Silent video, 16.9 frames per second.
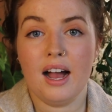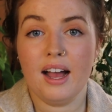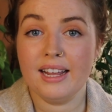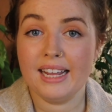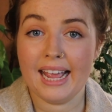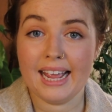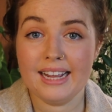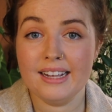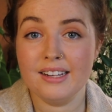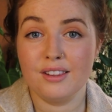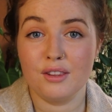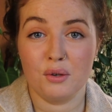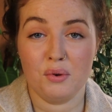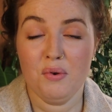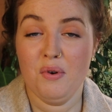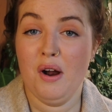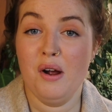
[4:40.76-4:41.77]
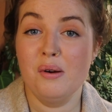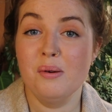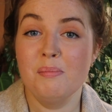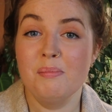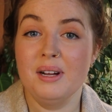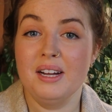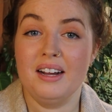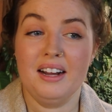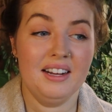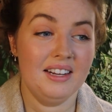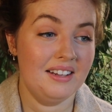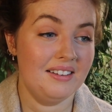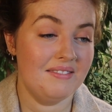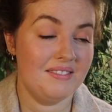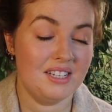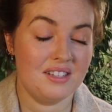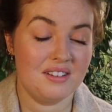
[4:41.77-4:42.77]
I hate the chrome.
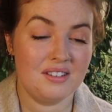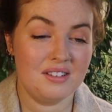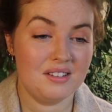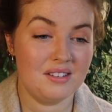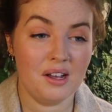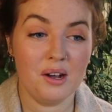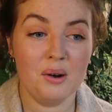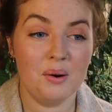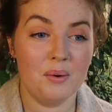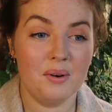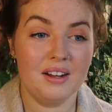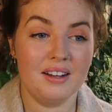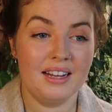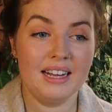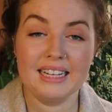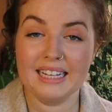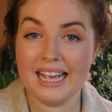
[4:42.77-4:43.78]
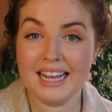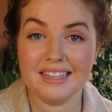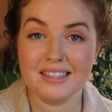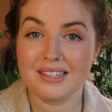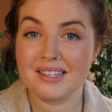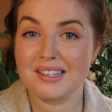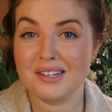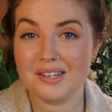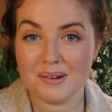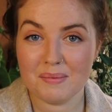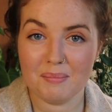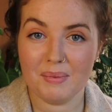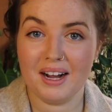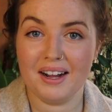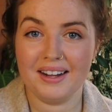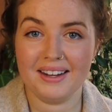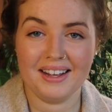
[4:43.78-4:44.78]
It's so against
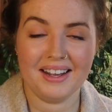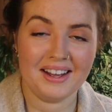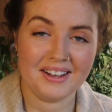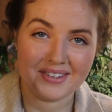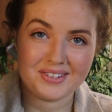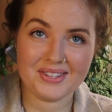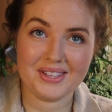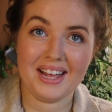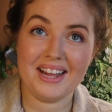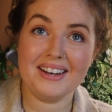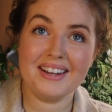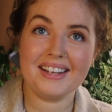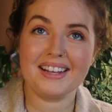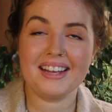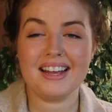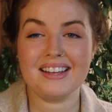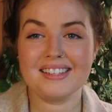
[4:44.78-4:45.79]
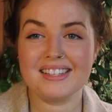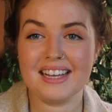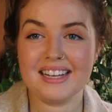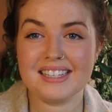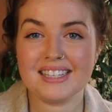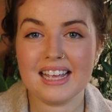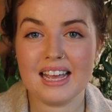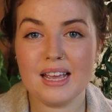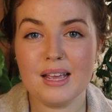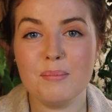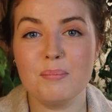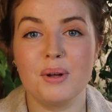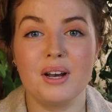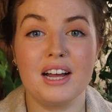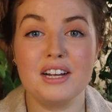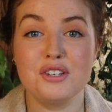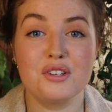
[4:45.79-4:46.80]
my aesthetic, as they say,
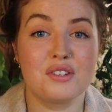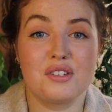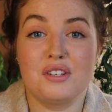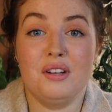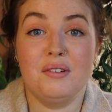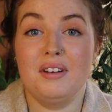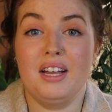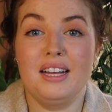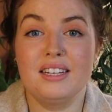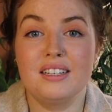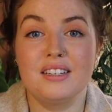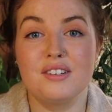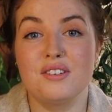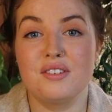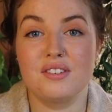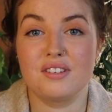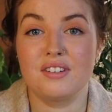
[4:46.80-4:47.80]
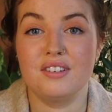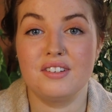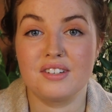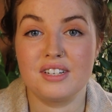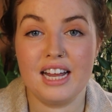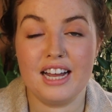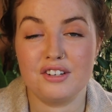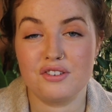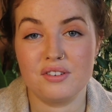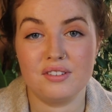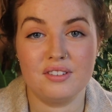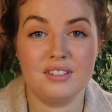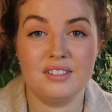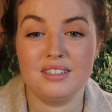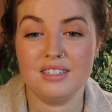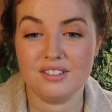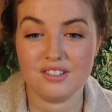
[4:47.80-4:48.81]
but I just don't like it. It doesn't look
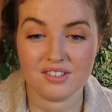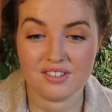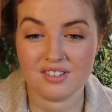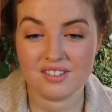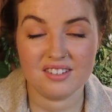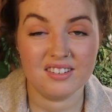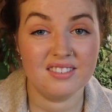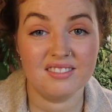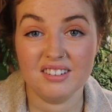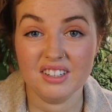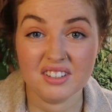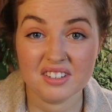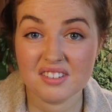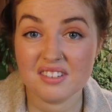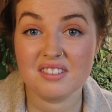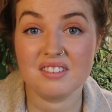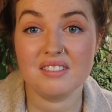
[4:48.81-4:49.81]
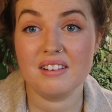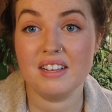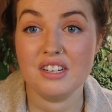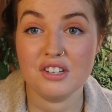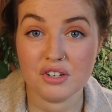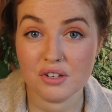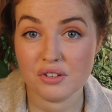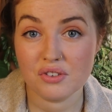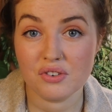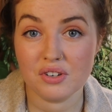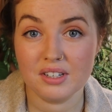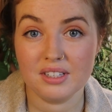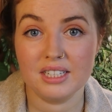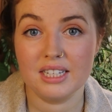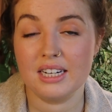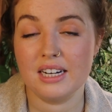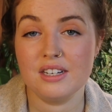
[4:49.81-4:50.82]
natural. It just looks
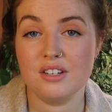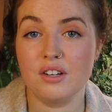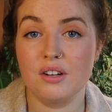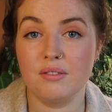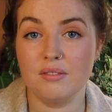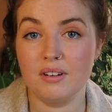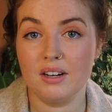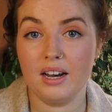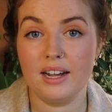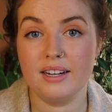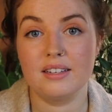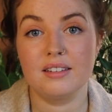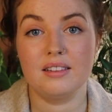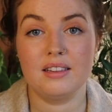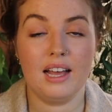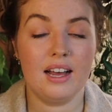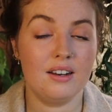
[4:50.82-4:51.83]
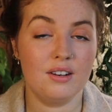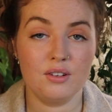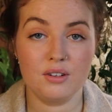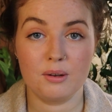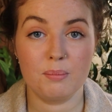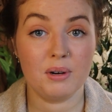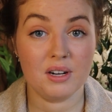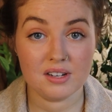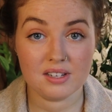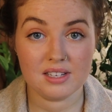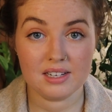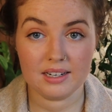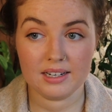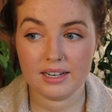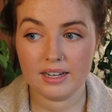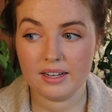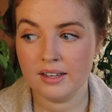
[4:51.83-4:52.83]
industrial, and I don't like that look
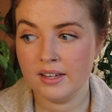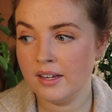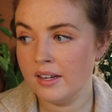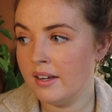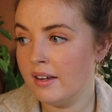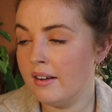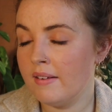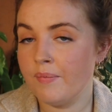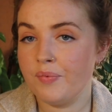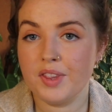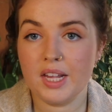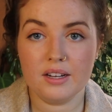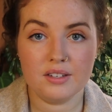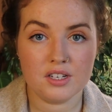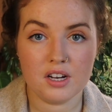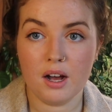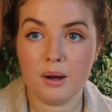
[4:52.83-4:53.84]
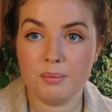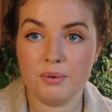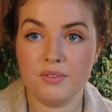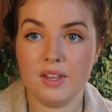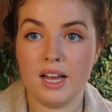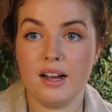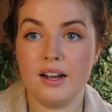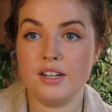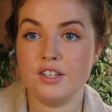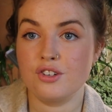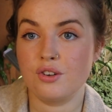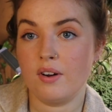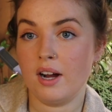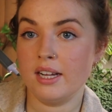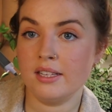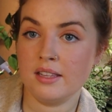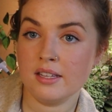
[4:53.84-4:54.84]
personally. On top of that, I
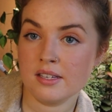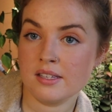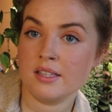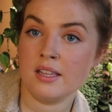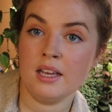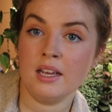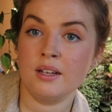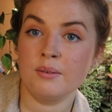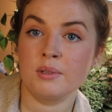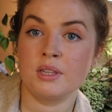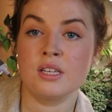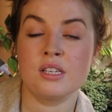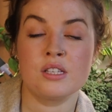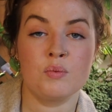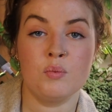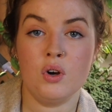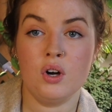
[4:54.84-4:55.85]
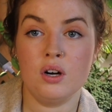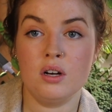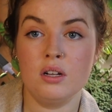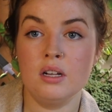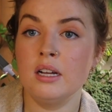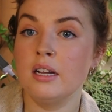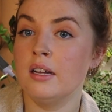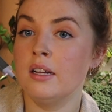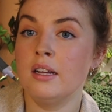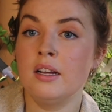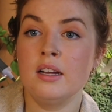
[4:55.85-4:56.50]
tried this thing with this wall.